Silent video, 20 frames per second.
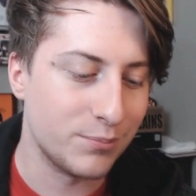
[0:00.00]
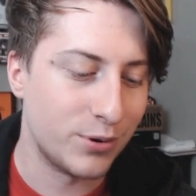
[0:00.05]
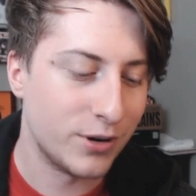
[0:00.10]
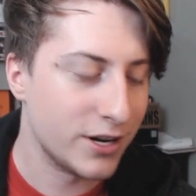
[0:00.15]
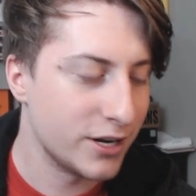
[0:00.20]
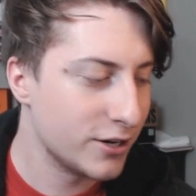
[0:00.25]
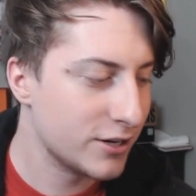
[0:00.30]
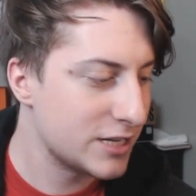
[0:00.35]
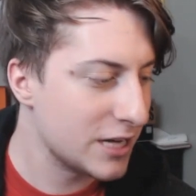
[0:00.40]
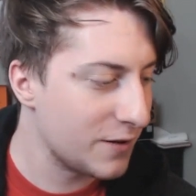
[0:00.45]

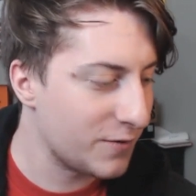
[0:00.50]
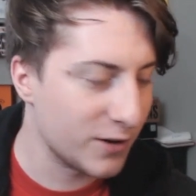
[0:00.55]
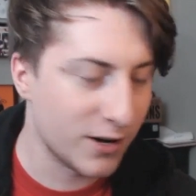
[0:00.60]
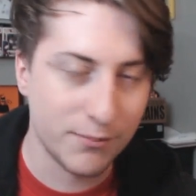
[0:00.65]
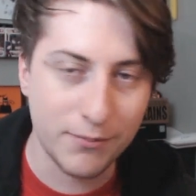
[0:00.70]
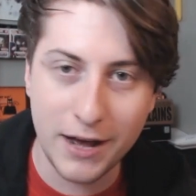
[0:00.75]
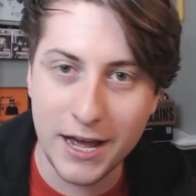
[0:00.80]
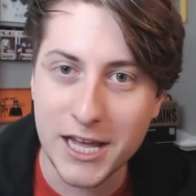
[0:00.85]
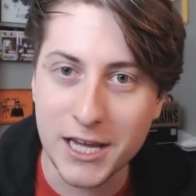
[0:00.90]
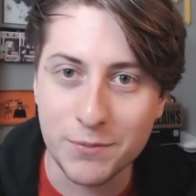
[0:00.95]
Putting yourself
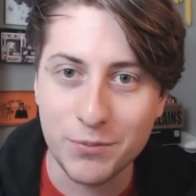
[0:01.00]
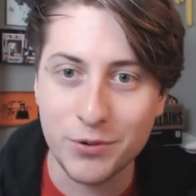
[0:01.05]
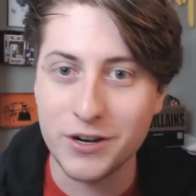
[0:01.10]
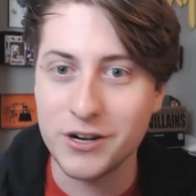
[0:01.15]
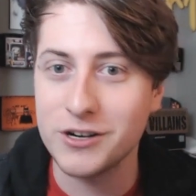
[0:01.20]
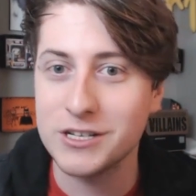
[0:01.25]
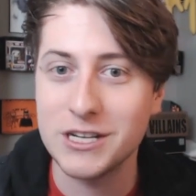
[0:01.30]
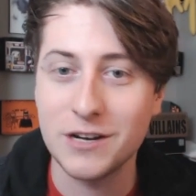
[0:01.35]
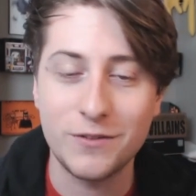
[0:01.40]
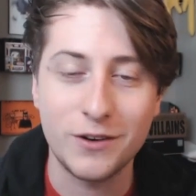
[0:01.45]
on a mic,
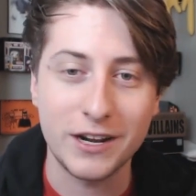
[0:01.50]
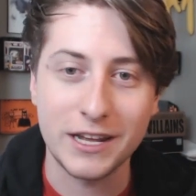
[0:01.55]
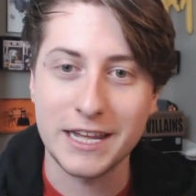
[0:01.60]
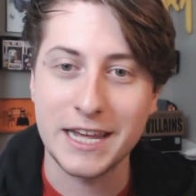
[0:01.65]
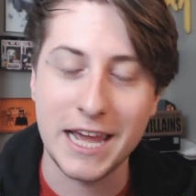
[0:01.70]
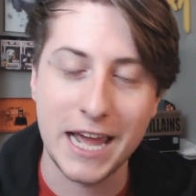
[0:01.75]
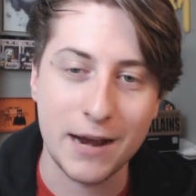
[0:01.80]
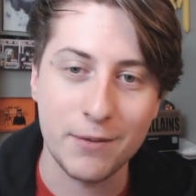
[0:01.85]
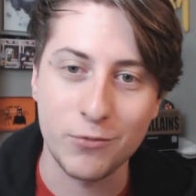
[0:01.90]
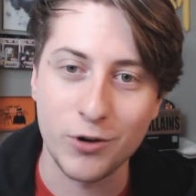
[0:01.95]
putting yourself on a
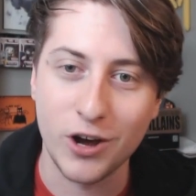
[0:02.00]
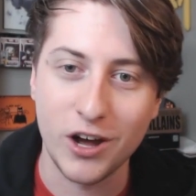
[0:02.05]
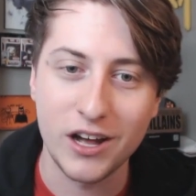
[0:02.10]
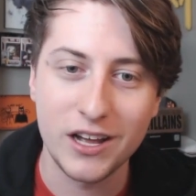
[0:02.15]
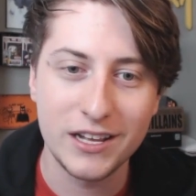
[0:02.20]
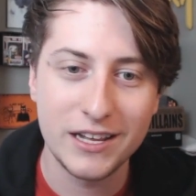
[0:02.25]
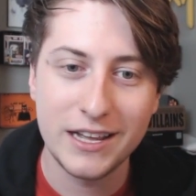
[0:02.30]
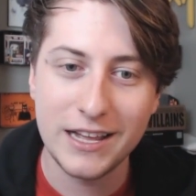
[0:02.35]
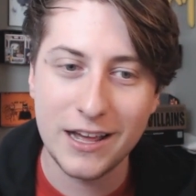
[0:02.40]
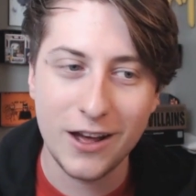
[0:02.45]

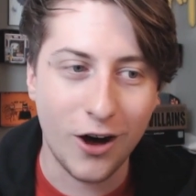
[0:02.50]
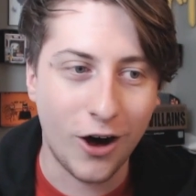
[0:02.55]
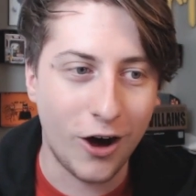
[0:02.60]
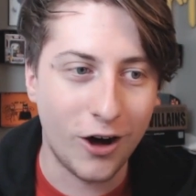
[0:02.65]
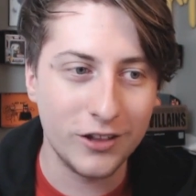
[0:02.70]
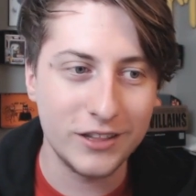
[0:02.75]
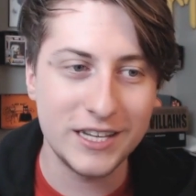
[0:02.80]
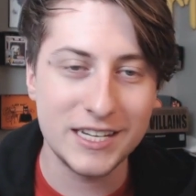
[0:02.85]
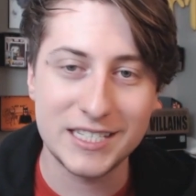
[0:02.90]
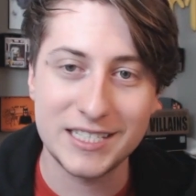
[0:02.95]
camera,
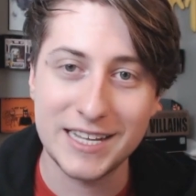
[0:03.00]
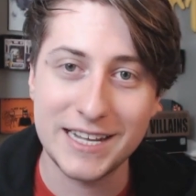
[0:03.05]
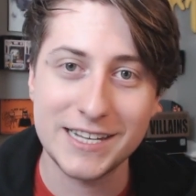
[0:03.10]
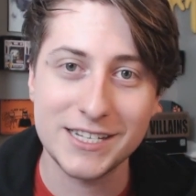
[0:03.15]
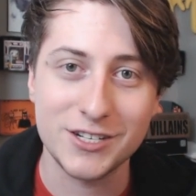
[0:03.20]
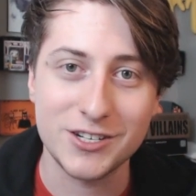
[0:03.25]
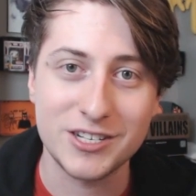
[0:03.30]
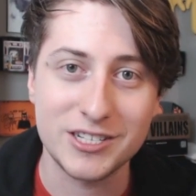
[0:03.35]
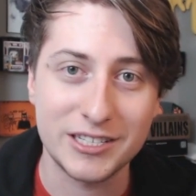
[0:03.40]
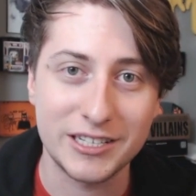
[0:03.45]
all these
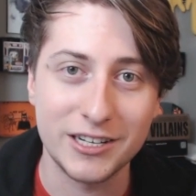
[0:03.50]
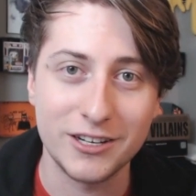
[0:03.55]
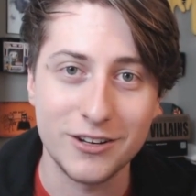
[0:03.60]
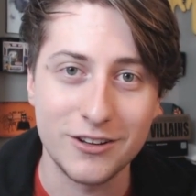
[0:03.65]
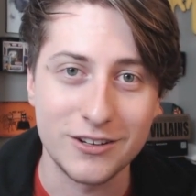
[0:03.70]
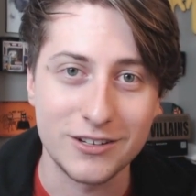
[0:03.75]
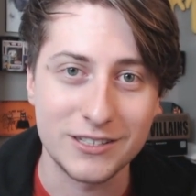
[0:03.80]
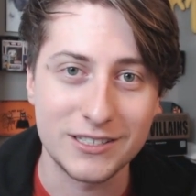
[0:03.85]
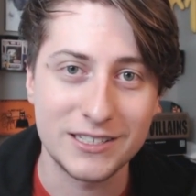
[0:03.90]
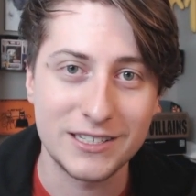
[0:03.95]
things are
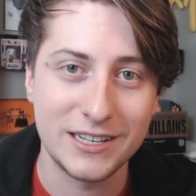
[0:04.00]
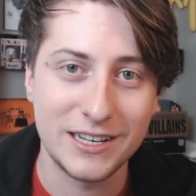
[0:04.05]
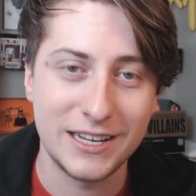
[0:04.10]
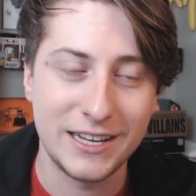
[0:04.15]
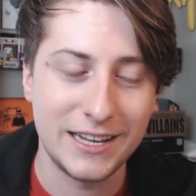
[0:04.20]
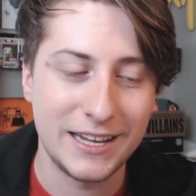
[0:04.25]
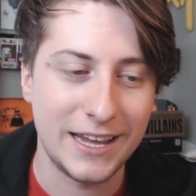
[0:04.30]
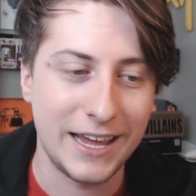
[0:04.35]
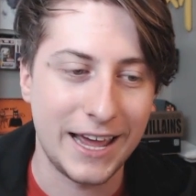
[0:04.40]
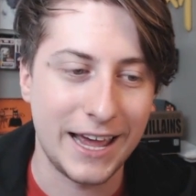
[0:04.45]
skills,
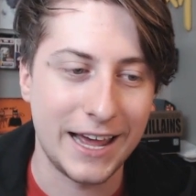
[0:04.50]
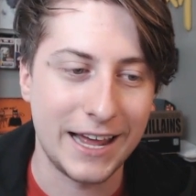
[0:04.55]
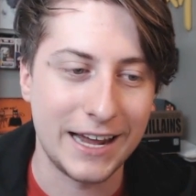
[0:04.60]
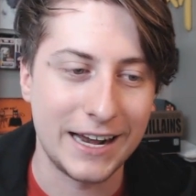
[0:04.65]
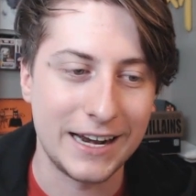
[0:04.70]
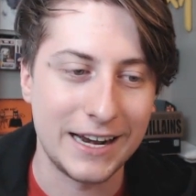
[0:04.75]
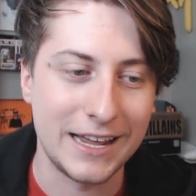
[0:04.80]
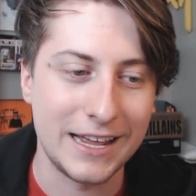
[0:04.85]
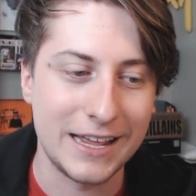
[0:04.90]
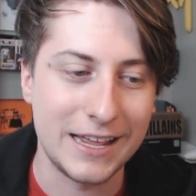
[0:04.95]

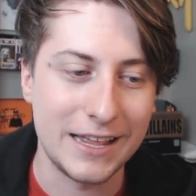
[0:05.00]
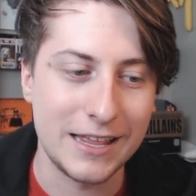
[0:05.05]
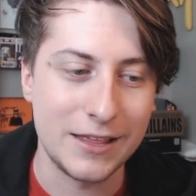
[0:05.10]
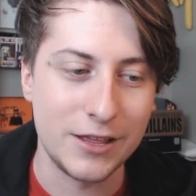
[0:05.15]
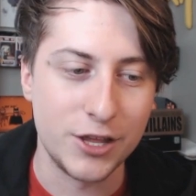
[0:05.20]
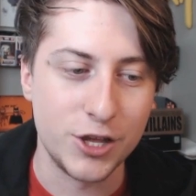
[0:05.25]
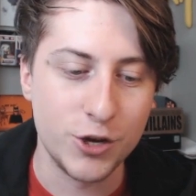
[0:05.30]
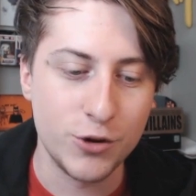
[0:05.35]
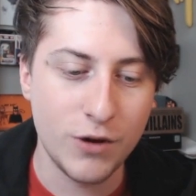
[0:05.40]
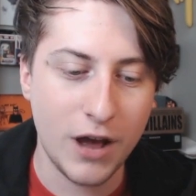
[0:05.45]
and
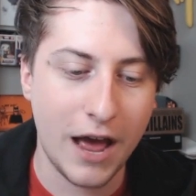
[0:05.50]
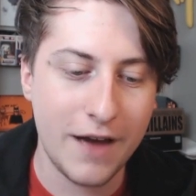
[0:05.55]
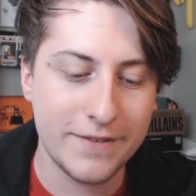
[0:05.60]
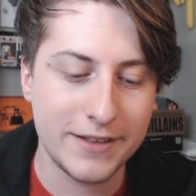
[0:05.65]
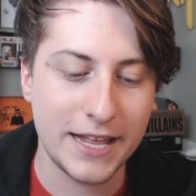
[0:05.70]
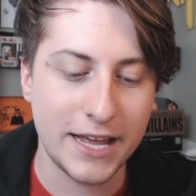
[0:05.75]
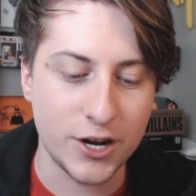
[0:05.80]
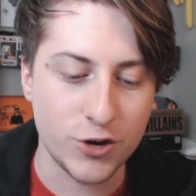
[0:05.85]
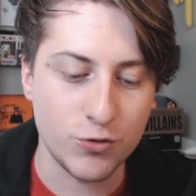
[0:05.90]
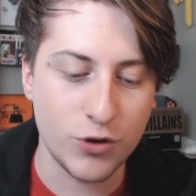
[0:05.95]
you
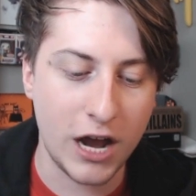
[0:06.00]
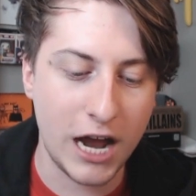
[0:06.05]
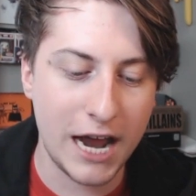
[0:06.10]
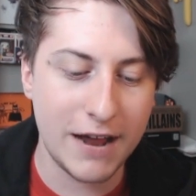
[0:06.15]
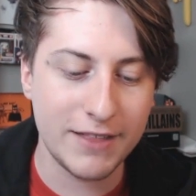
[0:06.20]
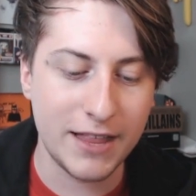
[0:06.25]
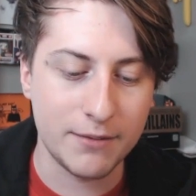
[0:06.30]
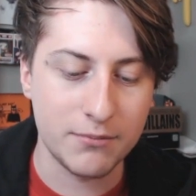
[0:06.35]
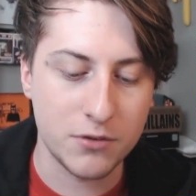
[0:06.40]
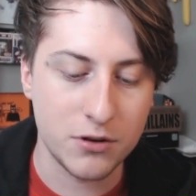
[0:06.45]
having that
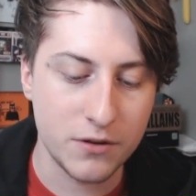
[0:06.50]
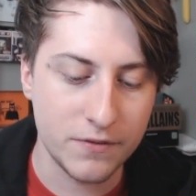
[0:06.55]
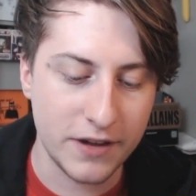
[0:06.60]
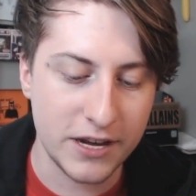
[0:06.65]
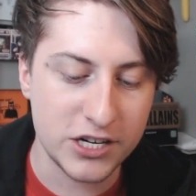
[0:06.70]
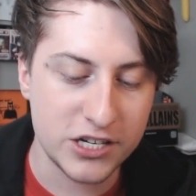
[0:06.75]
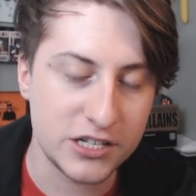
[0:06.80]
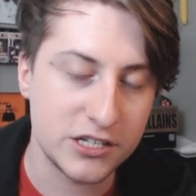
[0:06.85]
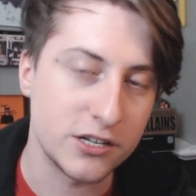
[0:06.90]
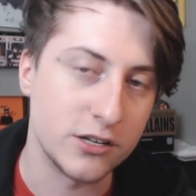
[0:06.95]
drive, that
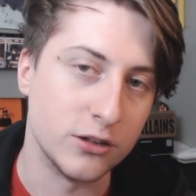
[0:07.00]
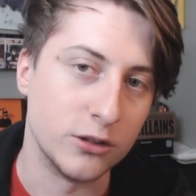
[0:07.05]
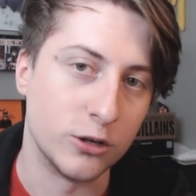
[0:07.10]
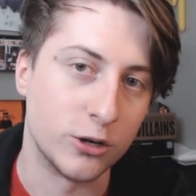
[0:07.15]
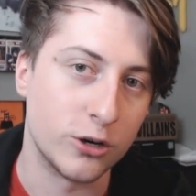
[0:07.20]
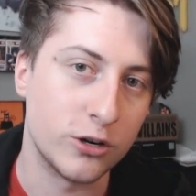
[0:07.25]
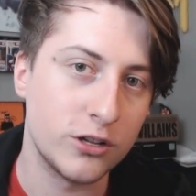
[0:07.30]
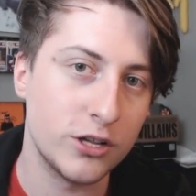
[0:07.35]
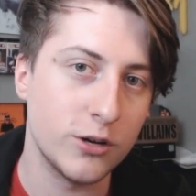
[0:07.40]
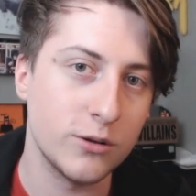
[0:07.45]
motivation to
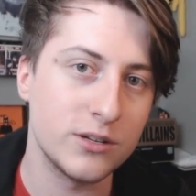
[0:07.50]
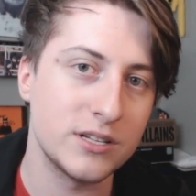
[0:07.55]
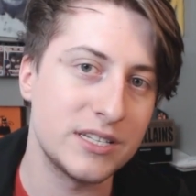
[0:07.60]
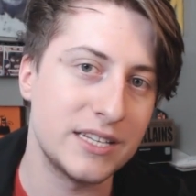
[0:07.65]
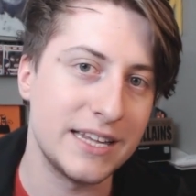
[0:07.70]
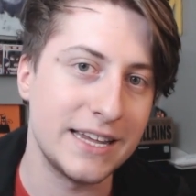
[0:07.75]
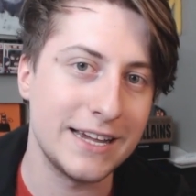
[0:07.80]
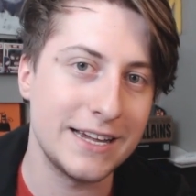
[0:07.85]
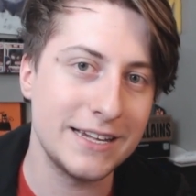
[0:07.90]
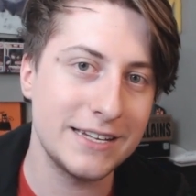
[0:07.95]
learn those
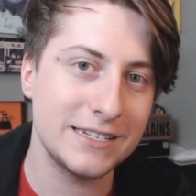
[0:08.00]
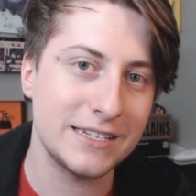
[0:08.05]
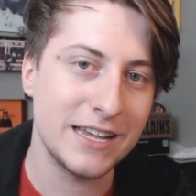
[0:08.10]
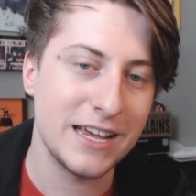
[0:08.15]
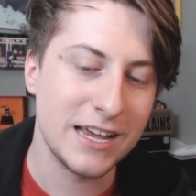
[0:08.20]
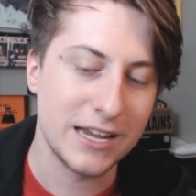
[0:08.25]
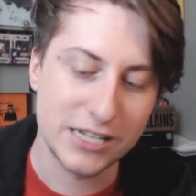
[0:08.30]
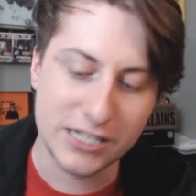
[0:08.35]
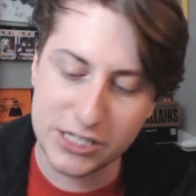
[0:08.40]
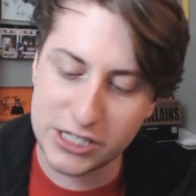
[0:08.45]
things
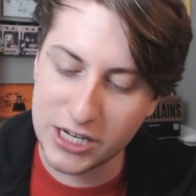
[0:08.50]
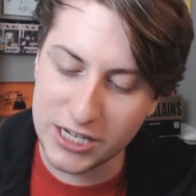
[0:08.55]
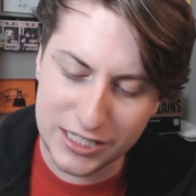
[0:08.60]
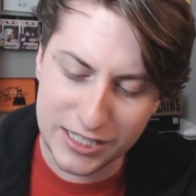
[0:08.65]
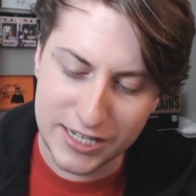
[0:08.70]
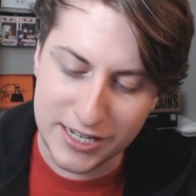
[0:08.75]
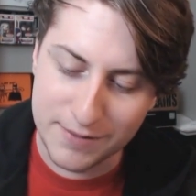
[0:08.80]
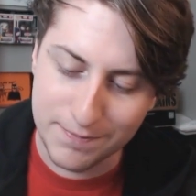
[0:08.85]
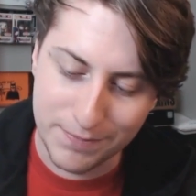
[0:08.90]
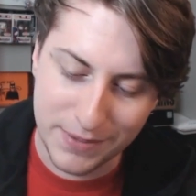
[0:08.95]

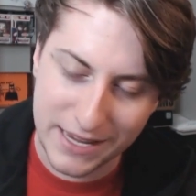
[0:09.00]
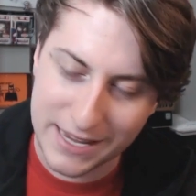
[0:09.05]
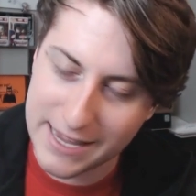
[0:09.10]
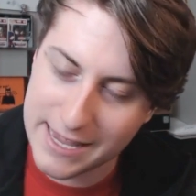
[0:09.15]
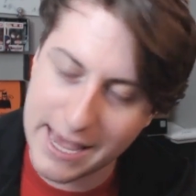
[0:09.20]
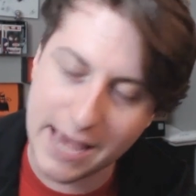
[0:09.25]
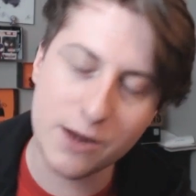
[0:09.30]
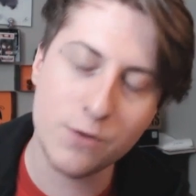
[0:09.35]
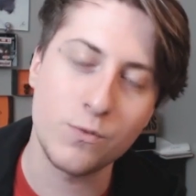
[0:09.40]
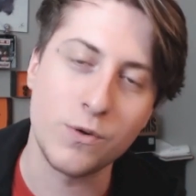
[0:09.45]
just to
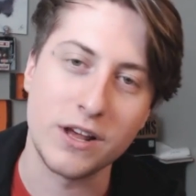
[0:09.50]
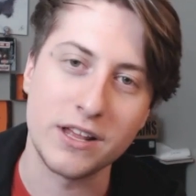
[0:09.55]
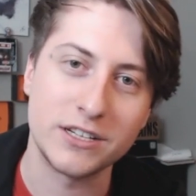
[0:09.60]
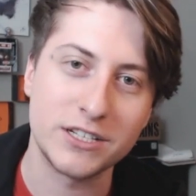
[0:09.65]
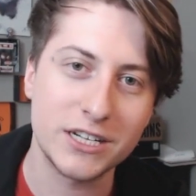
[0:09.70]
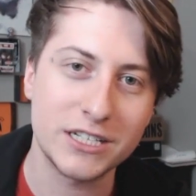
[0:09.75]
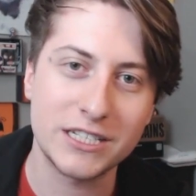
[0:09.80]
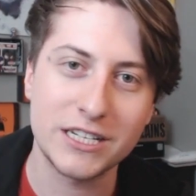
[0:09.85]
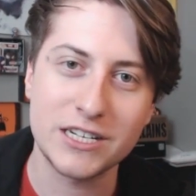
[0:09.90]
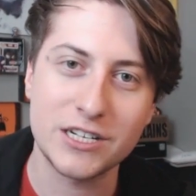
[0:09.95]
begin
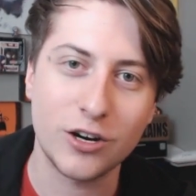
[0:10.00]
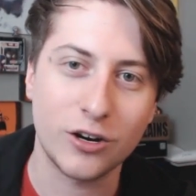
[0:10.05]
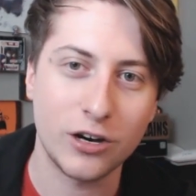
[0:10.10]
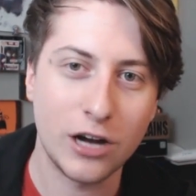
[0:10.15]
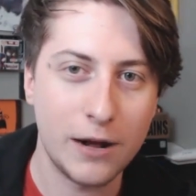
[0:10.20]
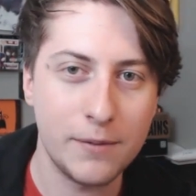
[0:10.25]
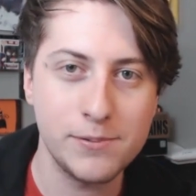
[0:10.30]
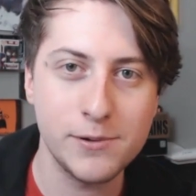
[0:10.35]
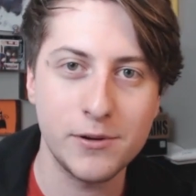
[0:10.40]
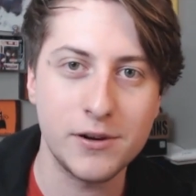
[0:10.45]
with, just to
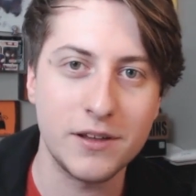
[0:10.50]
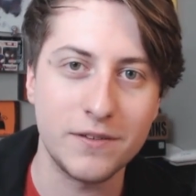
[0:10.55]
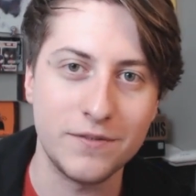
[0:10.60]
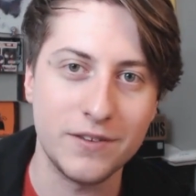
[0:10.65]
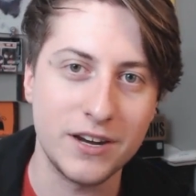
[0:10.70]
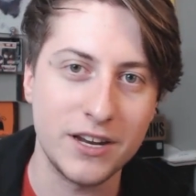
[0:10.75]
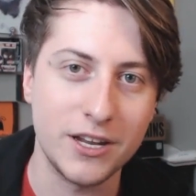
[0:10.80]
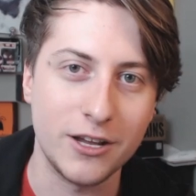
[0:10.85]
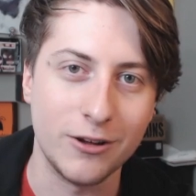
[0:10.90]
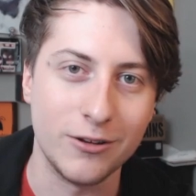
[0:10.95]
start
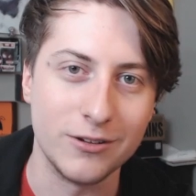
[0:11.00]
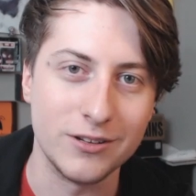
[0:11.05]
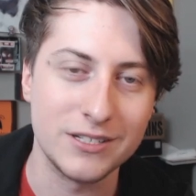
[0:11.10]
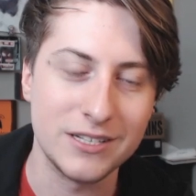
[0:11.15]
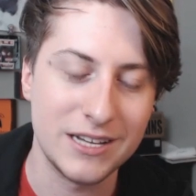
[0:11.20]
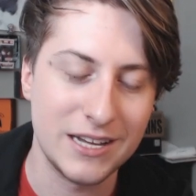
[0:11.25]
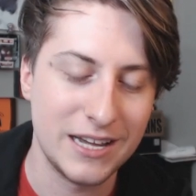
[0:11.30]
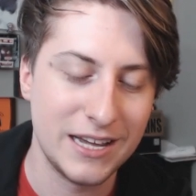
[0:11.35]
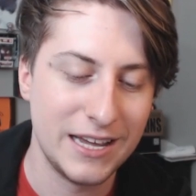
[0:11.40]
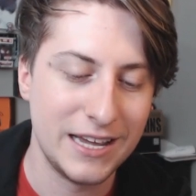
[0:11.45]
uploading videos,